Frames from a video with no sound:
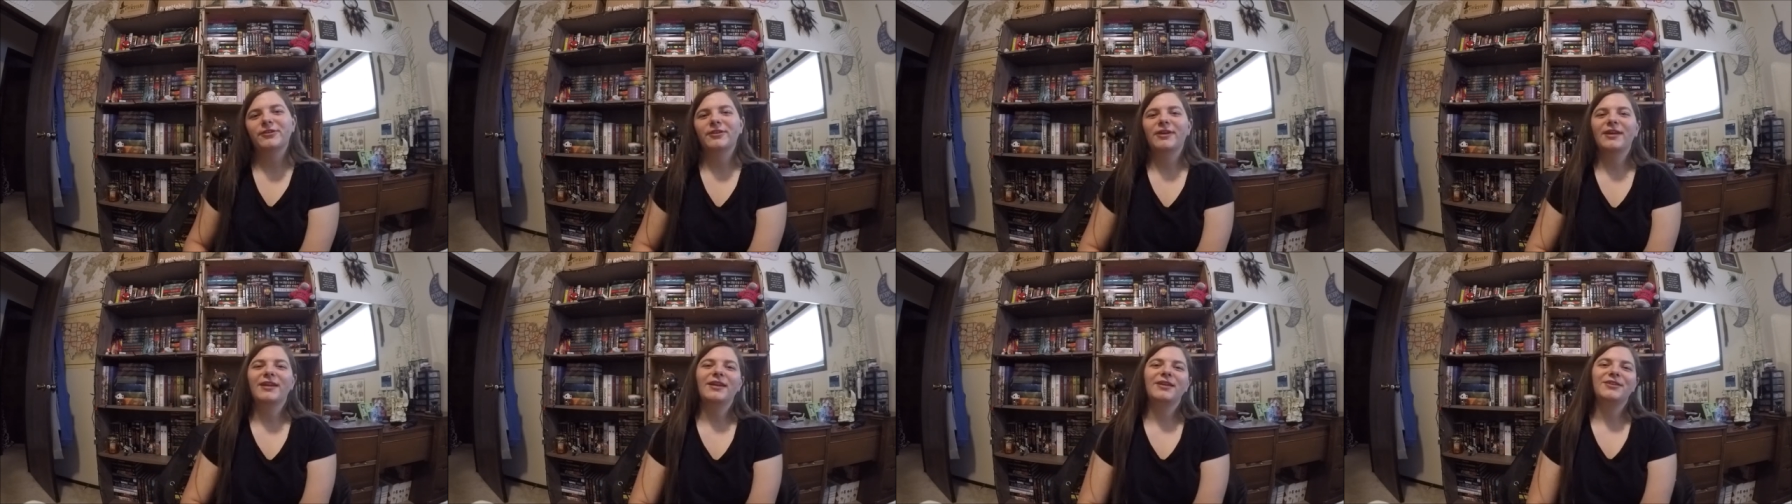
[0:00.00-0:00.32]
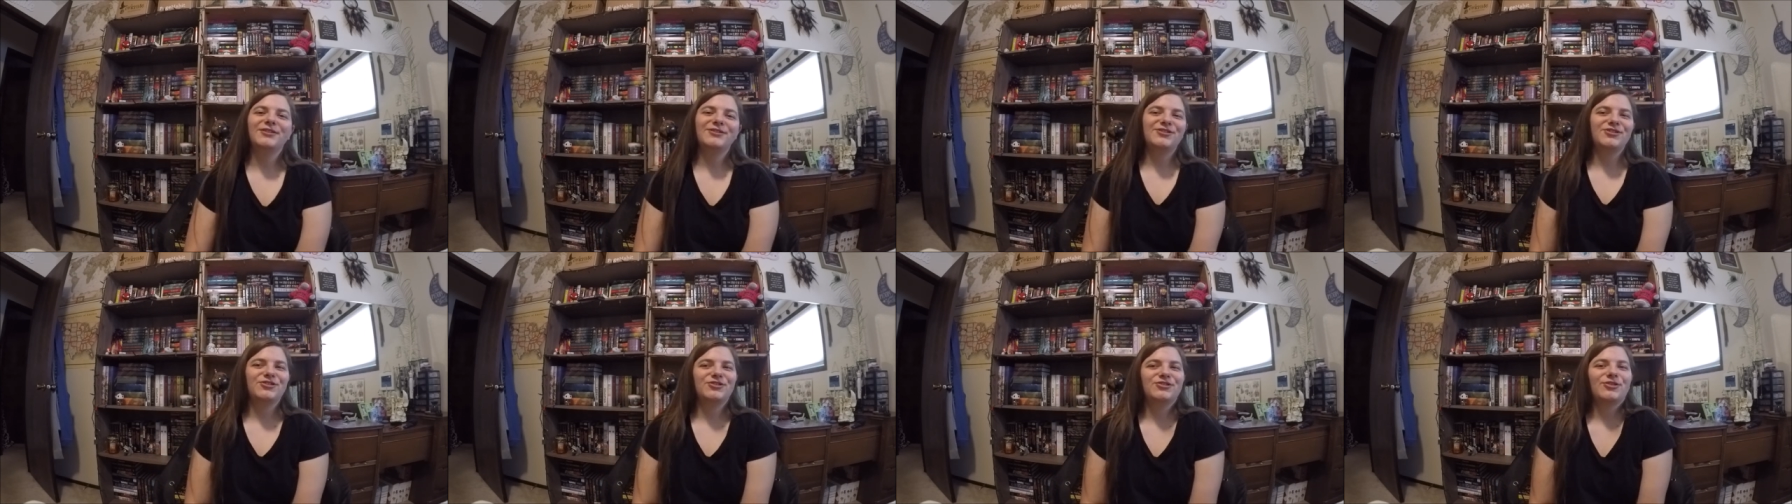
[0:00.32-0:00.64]
and I
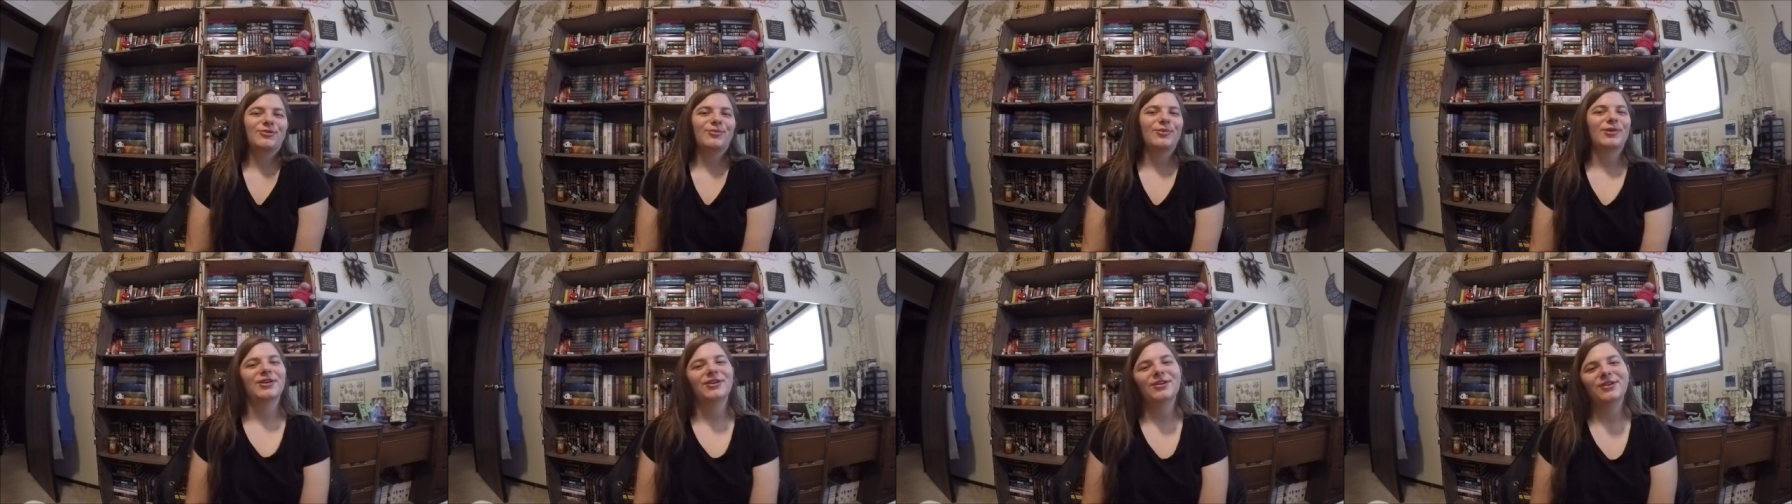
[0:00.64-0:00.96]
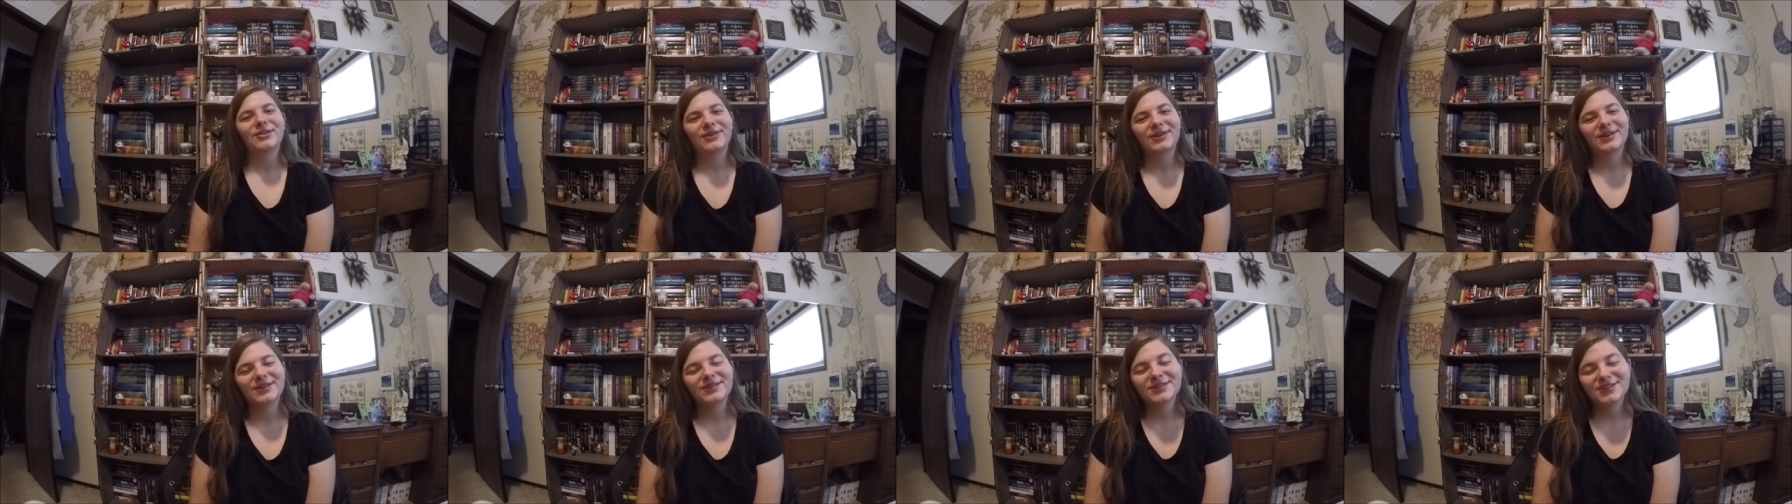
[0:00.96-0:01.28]
just don't want to
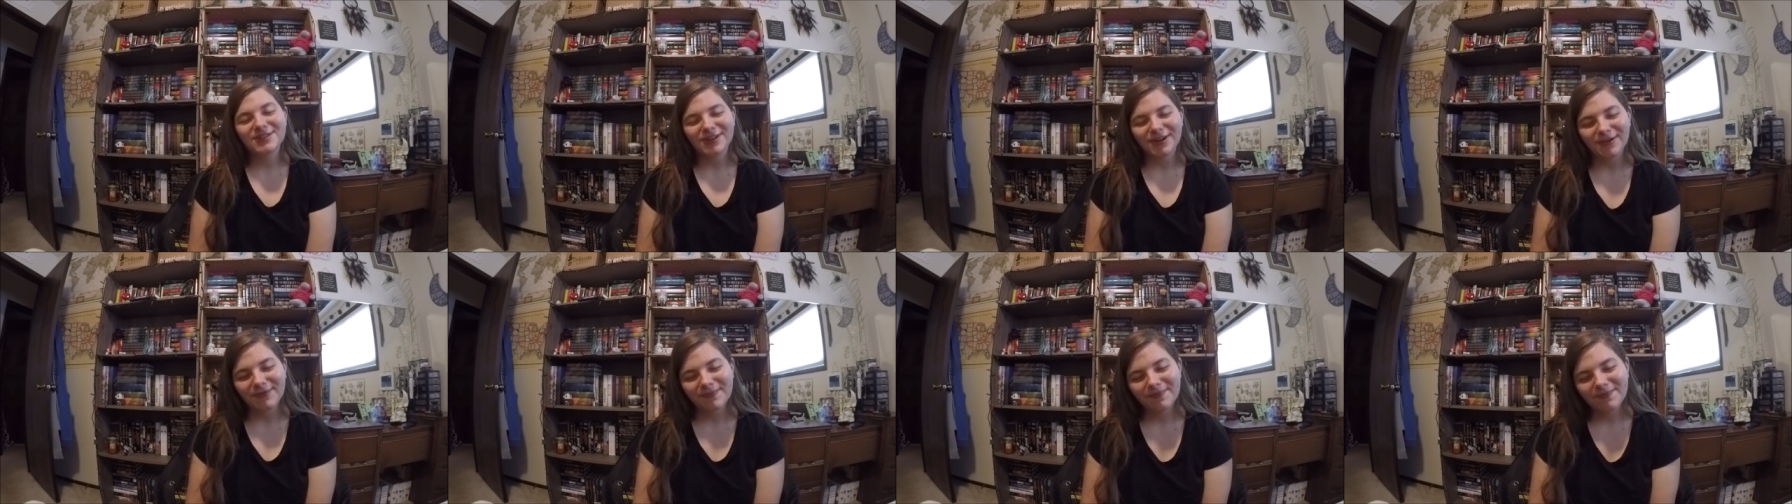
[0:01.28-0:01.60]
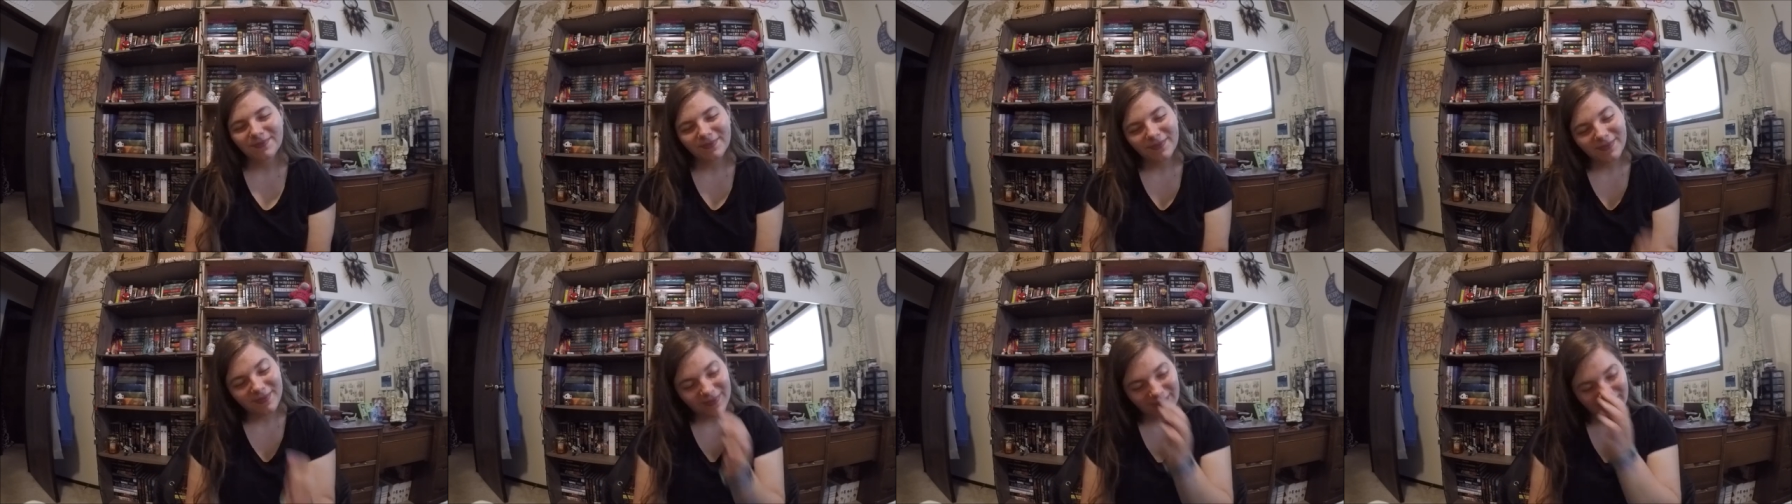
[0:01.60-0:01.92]
do it. So,
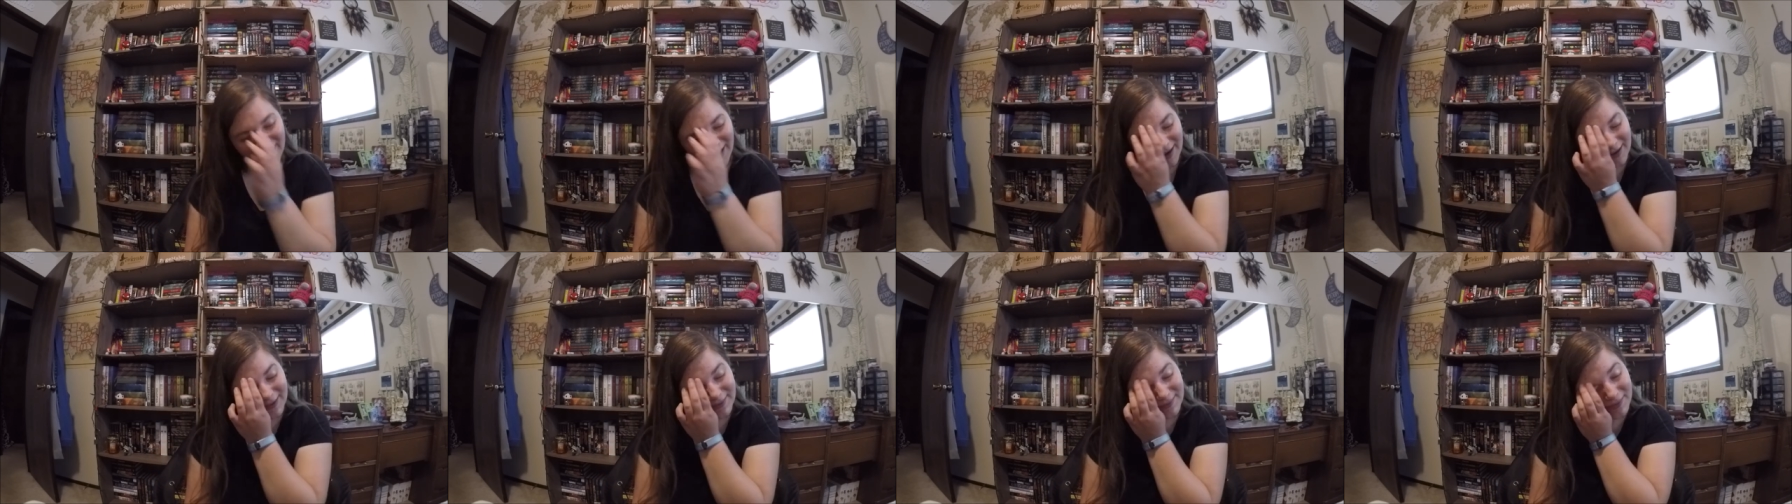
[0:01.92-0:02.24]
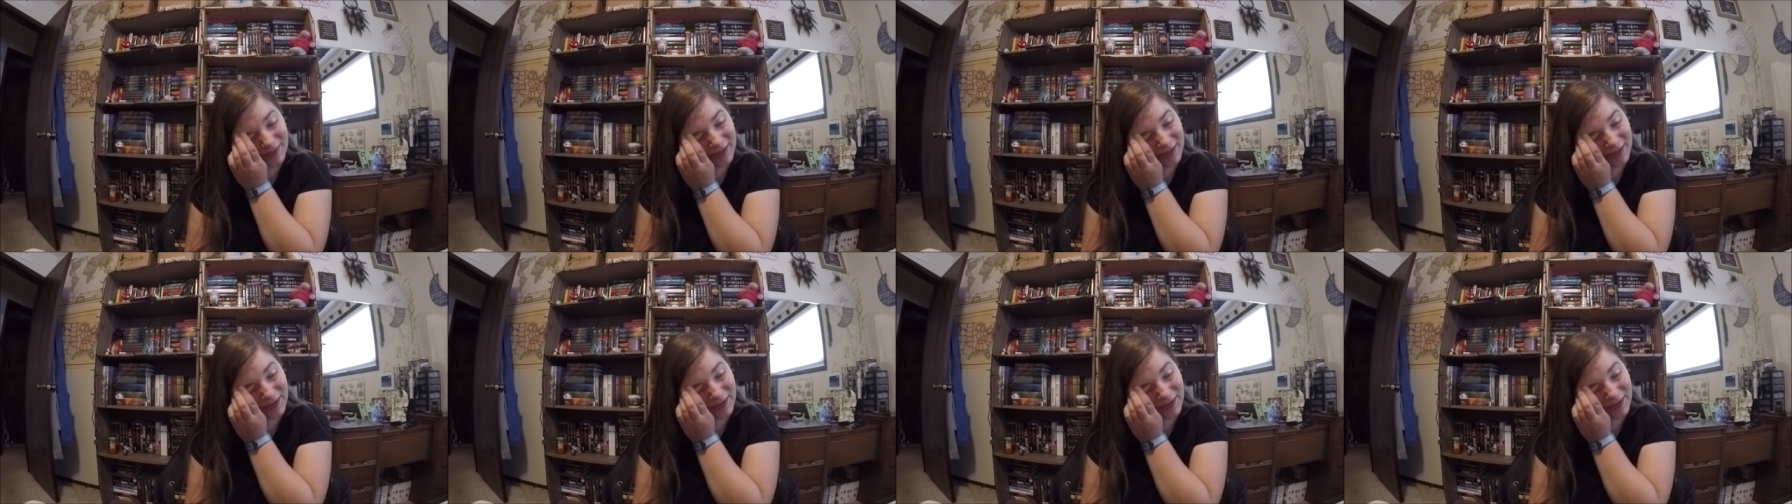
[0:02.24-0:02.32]
yeah.